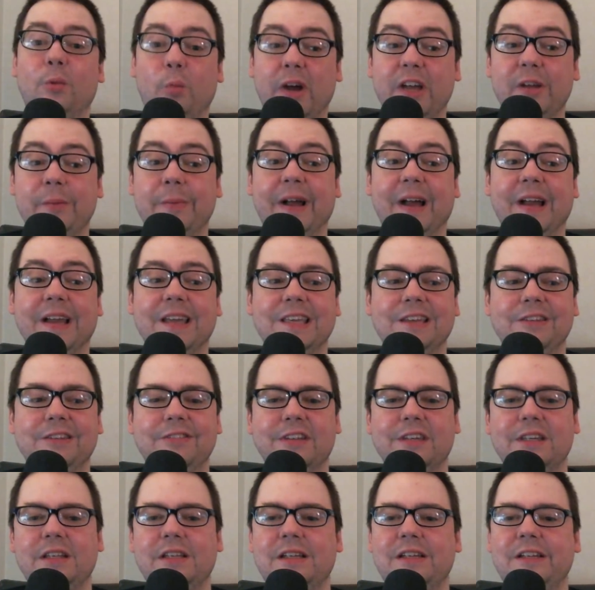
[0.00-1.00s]
way back
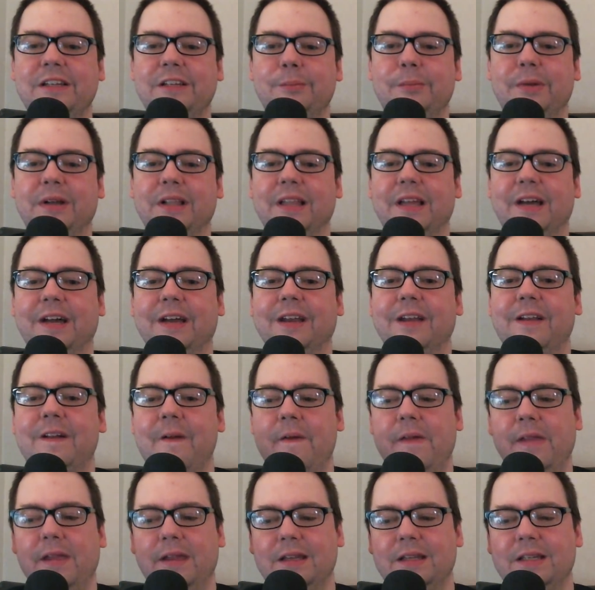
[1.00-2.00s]
even. But, like,
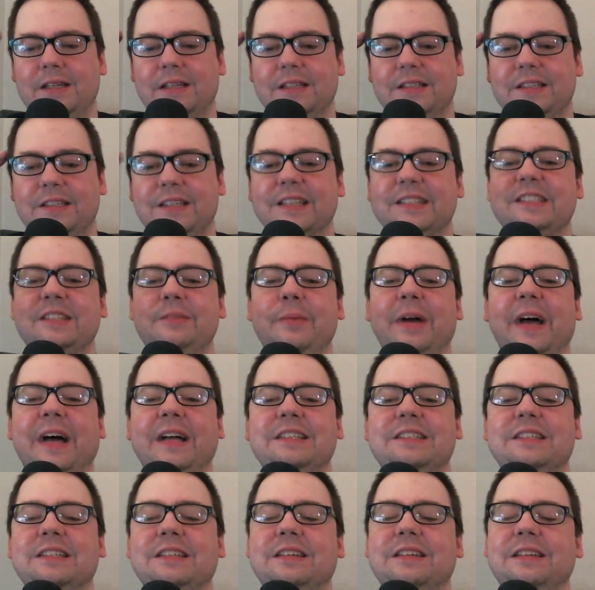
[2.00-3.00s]
just
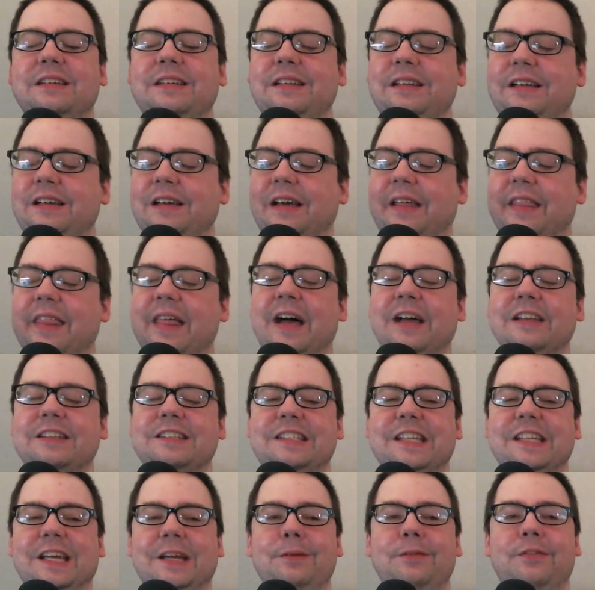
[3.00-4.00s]
imagine that
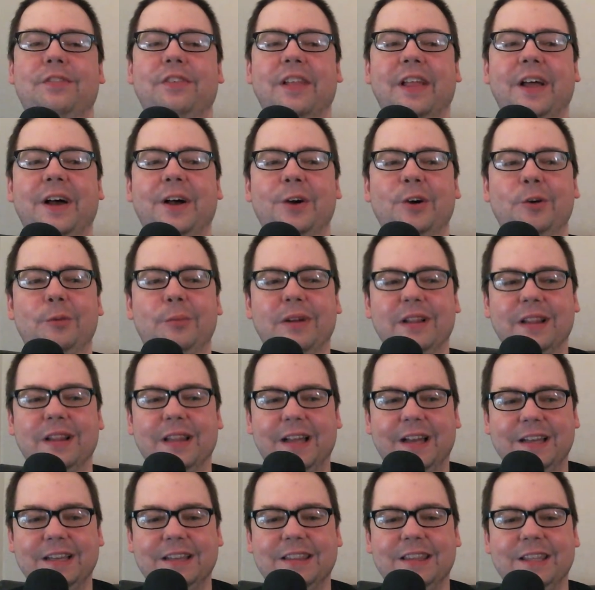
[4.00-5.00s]
same flow, but,
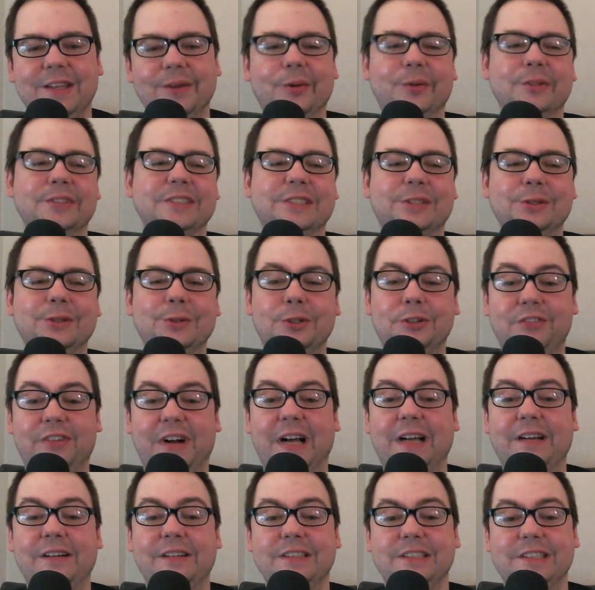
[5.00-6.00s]
like, the old school
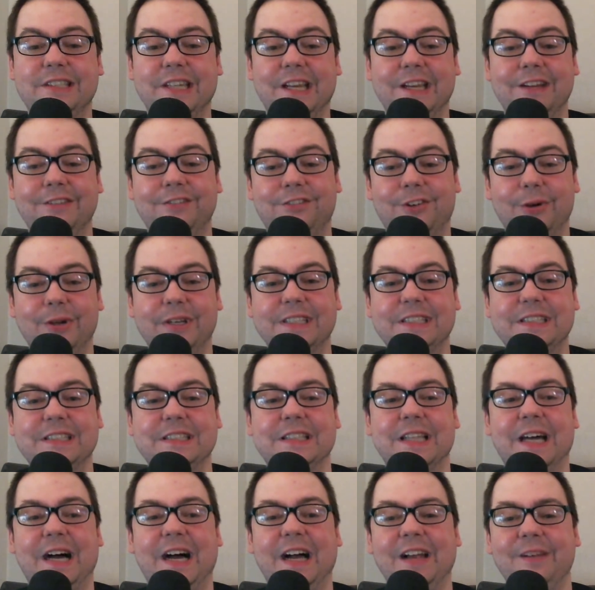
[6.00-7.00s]
Violent J voice,
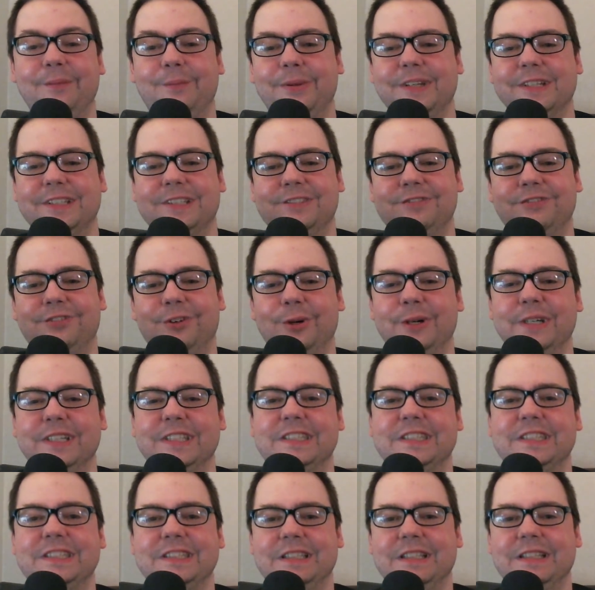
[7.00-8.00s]
the high-pitched
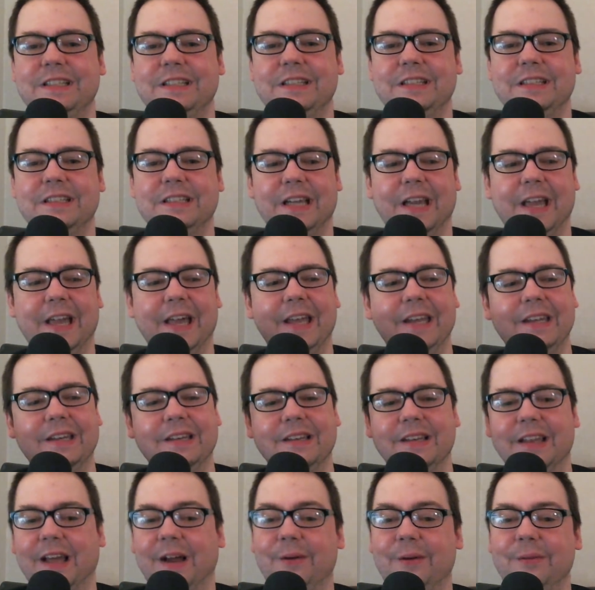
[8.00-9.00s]
voice.
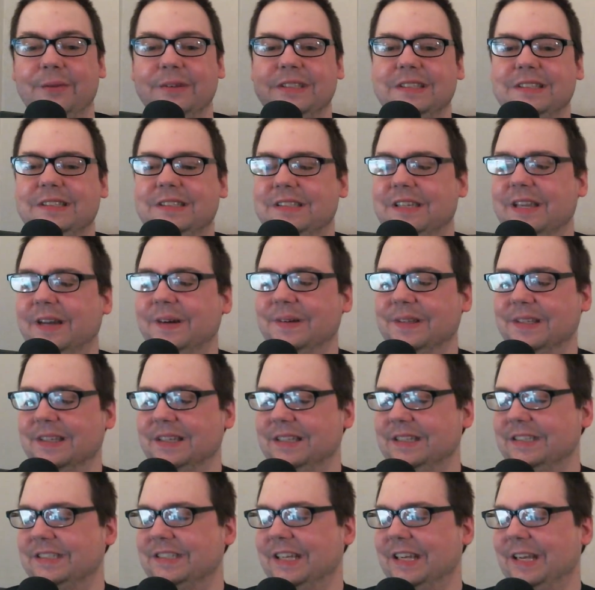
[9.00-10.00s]
And that would totally
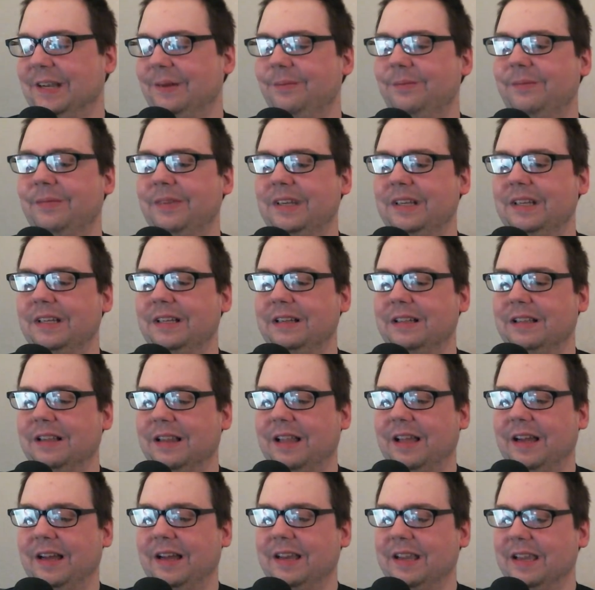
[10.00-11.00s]
seem
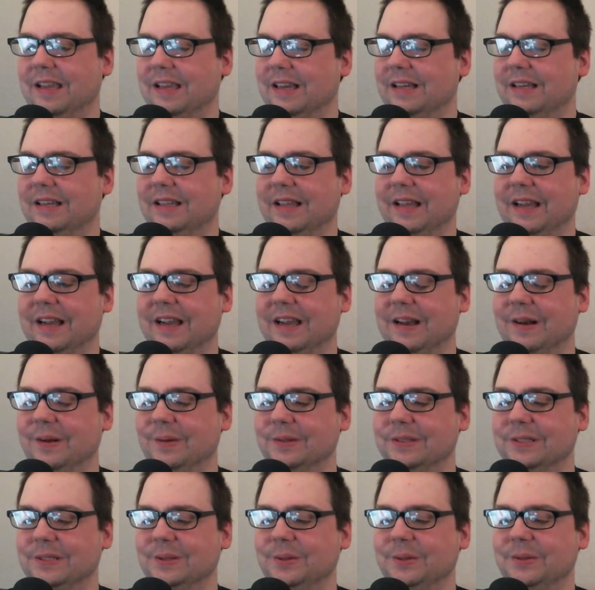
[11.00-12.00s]
like an
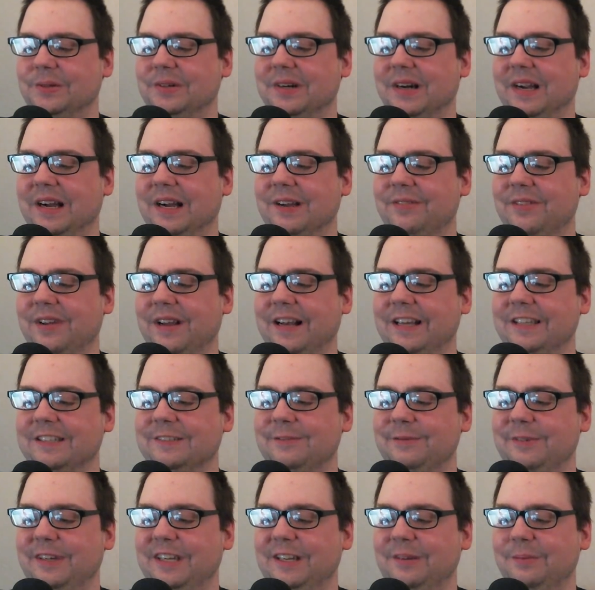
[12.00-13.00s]
old school track if you ask
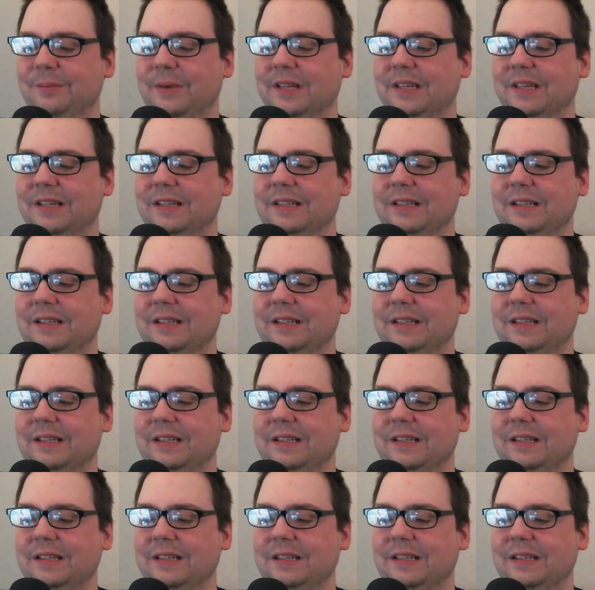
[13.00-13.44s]
me. But